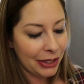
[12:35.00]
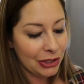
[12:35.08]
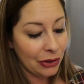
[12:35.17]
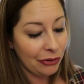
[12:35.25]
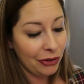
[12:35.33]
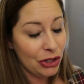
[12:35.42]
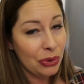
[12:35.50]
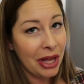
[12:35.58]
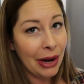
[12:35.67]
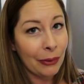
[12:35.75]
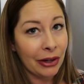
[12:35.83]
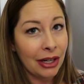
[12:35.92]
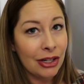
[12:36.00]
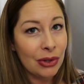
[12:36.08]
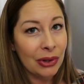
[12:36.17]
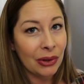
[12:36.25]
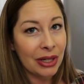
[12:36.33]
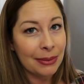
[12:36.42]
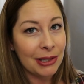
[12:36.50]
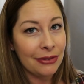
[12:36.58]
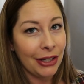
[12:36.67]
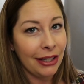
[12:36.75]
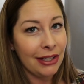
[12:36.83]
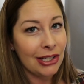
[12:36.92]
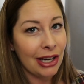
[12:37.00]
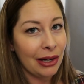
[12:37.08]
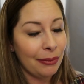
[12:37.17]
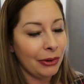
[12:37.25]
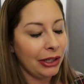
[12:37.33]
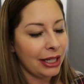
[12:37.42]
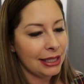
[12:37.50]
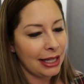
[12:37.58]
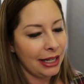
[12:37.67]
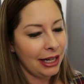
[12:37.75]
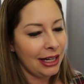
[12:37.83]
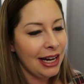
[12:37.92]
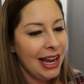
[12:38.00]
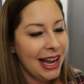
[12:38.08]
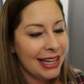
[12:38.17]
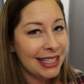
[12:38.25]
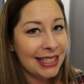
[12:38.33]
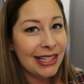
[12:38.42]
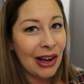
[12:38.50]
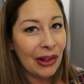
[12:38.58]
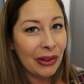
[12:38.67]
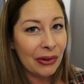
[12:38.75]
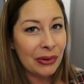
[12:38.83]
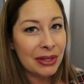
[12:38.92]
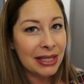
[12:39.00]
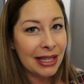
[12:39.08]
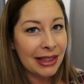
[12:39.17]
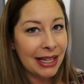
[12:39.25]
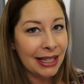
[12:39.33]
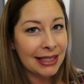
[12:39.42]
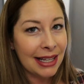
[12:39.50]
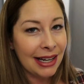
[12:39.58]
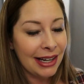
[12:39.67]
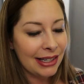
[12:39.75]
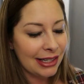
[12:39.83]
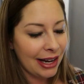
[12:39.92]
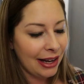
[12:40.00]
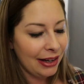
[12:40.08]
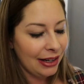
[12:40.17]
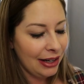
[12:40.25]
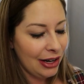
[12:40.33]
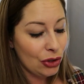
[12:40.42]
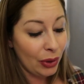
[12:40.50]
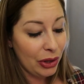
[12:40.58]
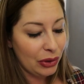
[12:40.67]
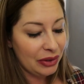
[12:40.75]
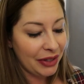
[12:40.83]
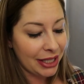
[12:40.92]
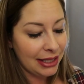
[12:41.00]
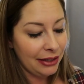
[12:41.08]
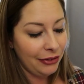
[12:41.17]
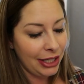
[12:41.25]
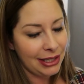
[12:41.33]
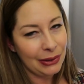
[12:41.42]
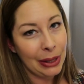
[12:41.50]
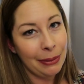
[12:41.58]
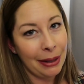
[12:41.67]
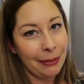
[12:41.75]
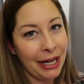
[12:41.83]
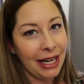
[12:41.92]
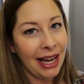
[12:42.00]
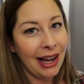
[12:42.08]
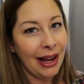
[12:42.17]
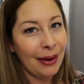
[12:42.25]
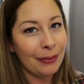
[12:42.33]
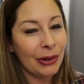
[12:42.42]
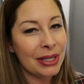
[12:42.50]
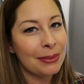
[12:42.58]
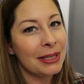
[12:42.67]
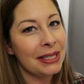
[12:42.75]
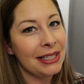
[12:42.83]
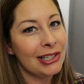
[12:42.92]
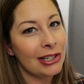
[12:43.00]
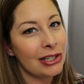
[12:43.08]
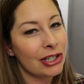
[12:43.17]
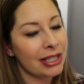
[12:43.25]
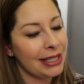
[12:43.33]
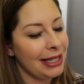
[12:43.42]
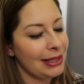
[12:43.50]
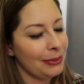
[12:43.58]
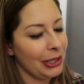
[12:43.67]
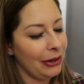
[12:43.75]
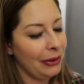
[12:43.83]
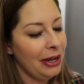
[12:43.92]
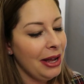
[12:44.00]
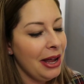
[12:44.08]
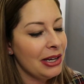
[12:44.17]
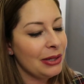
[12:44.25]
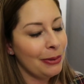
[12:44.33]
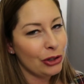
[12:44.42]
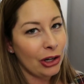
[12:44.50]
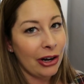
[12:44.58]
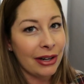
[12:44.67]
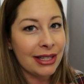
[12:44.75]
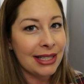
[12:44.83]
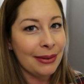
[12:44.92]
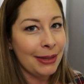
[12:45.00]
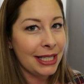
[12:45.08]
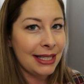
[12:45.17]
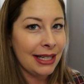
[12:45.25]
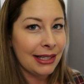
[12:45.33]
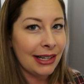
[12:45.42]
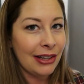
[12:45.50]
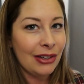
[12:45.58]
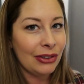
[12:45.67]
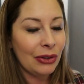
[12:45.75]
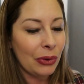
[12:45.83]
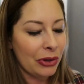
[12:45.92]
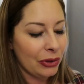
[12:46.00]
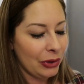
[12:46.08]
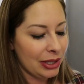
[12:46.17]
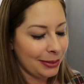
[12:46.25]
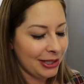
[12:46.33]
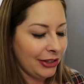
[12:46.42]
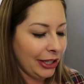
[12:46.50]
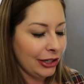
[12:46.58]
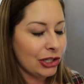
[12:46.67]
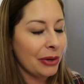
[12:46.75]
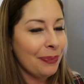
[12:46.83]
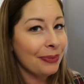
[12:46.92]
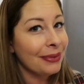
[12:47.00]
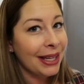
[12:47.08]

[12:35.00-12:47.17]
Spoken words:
so if we do that, we're going to do the Christmas Village, and I'm really excited to see all those things and enjoy those festivities. So I brought my Christmas t-shirt just in case we go to Busch Gardens to meet Santa and go to the Christmas Village.